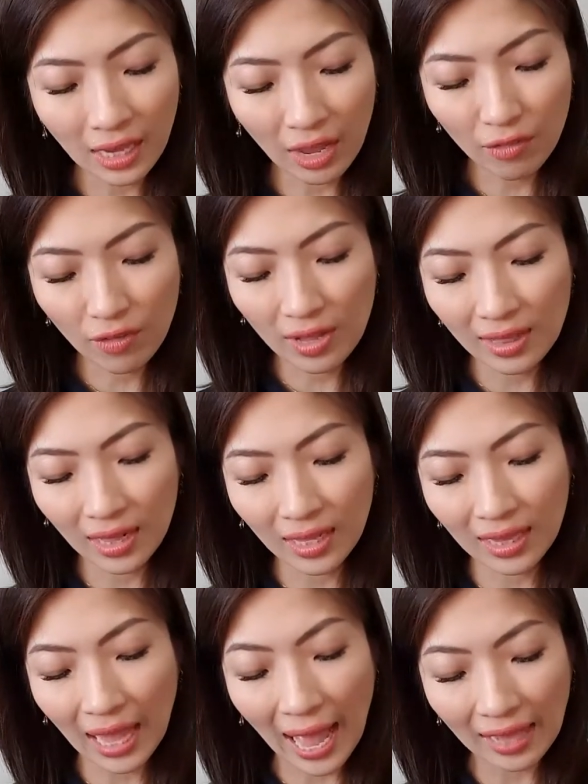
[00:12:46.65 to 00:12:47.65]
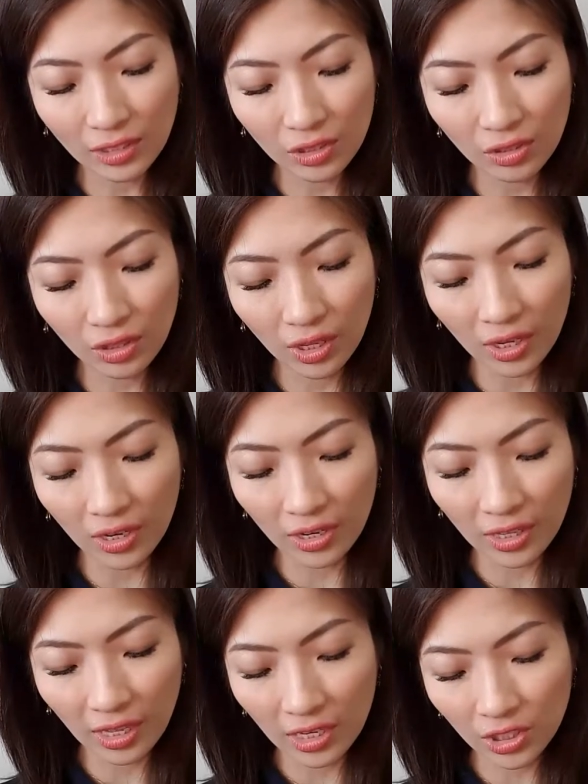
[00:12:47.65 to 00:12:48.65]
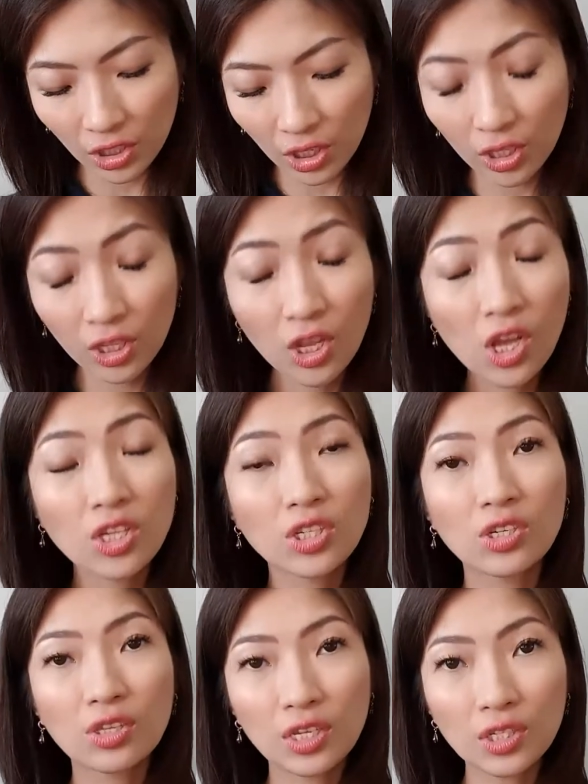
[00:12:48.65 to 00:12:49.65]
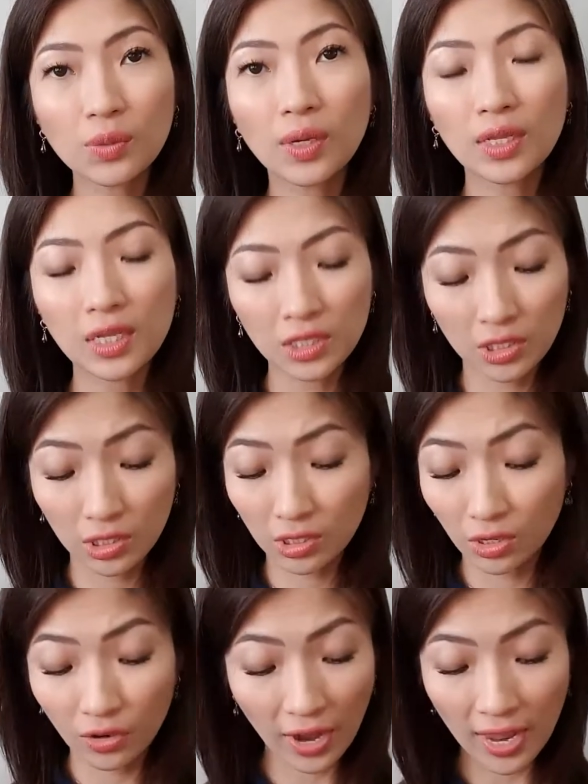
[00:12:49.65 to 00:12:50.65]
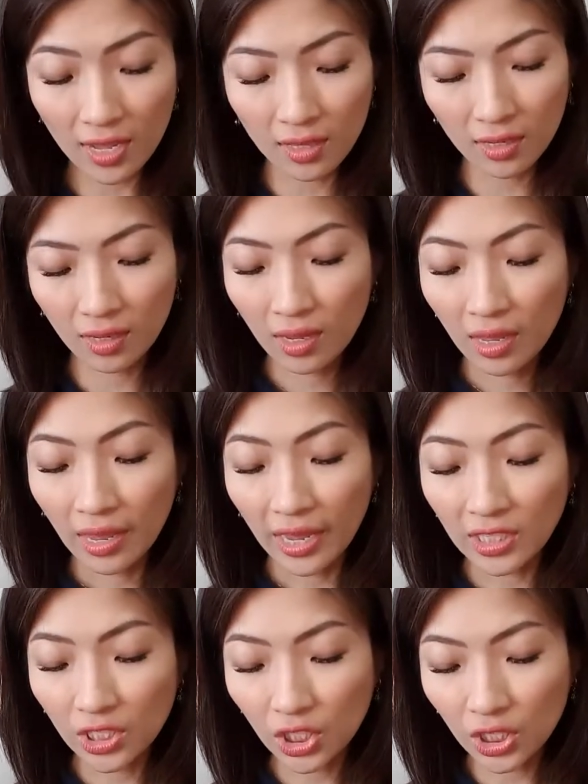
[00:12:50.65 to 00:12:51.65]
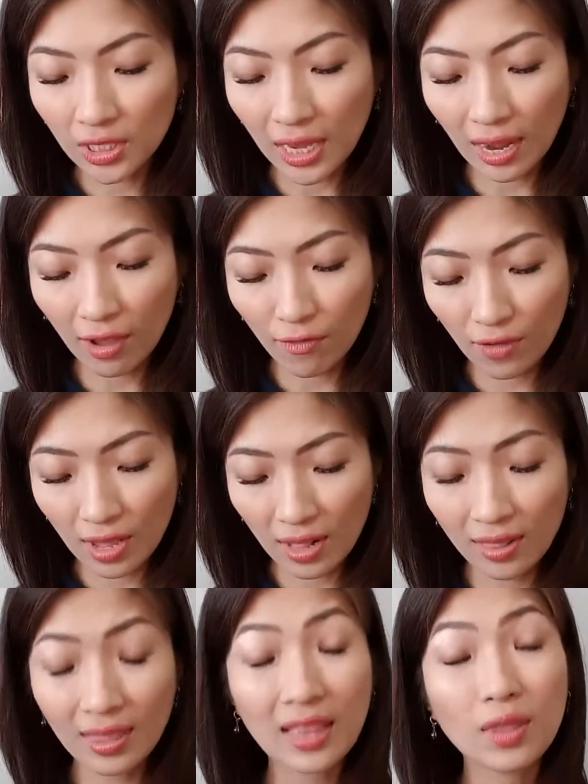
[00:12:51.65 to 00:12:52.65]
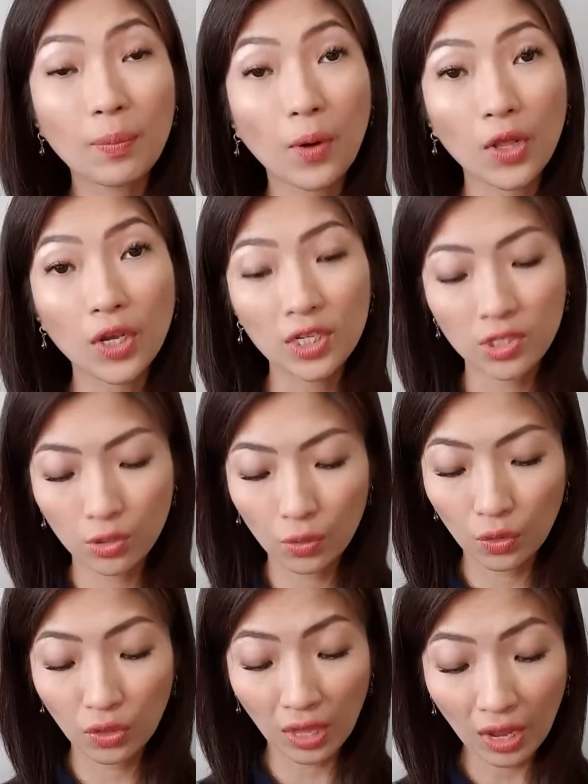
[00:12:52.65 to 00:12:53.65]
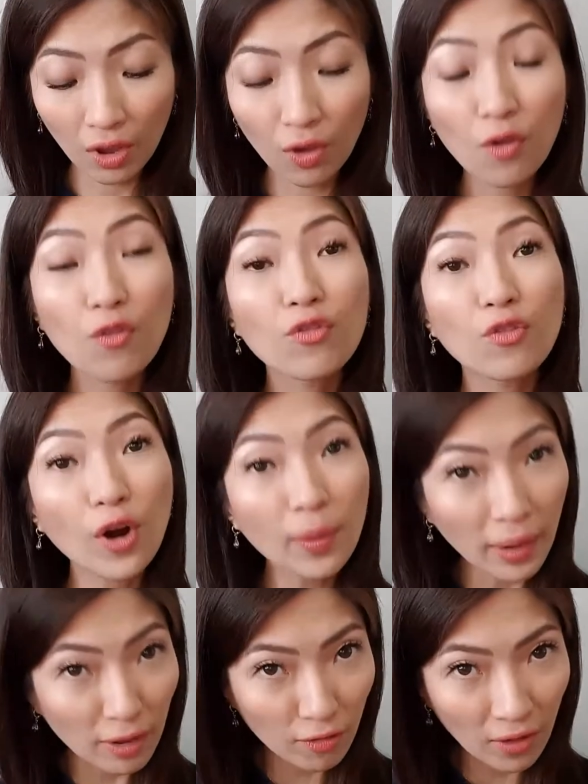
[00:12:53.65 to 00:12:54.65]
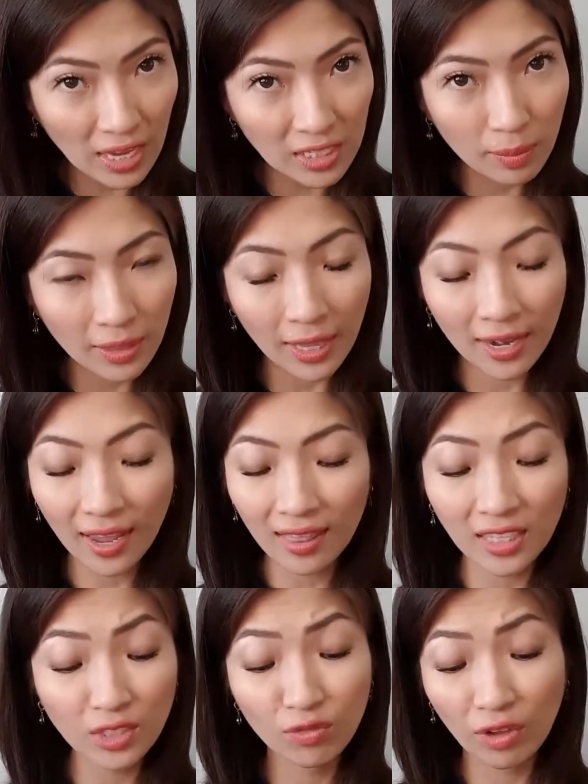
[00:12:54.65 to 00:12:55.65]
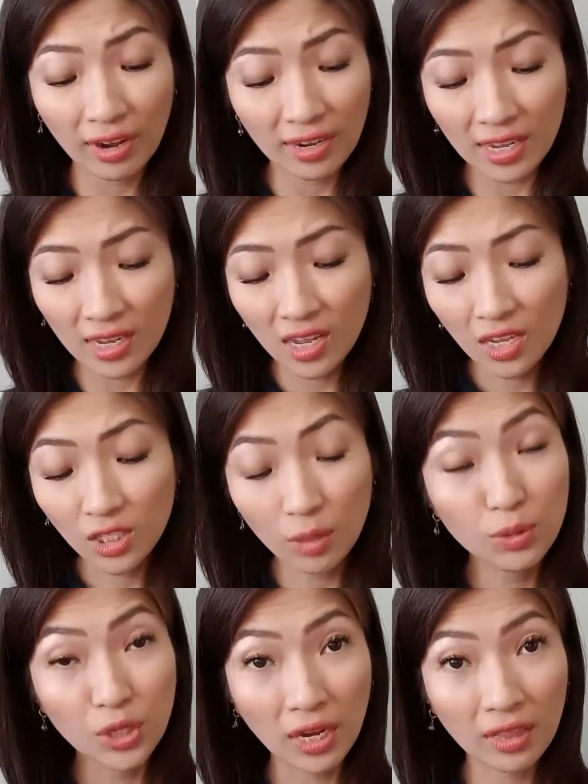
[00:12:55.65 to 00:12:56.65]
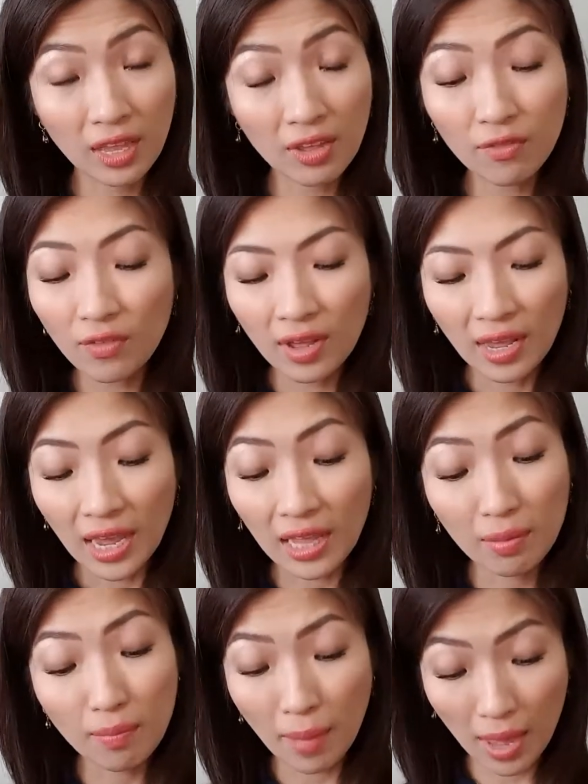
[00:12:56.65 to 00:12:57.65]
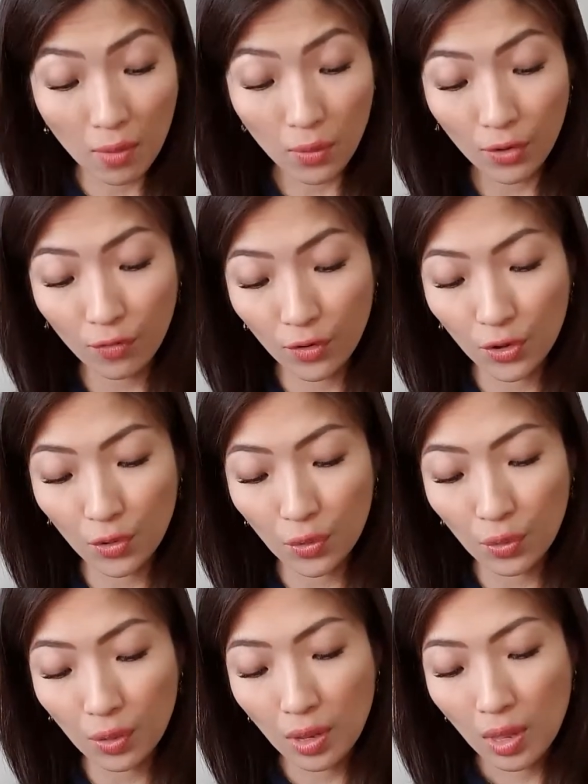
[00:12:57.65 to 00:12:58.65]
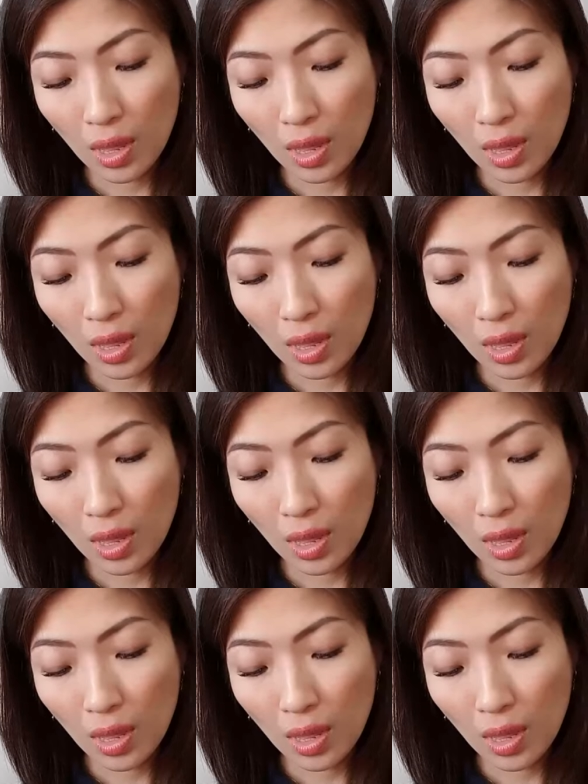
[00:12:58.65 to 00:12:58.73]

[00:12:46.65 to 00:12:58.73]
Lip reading: I feel that it adds to the irritation. So this one is great. It's just that I feel that the product is too thick for my face. But then again, that's very subjective. It may work for you.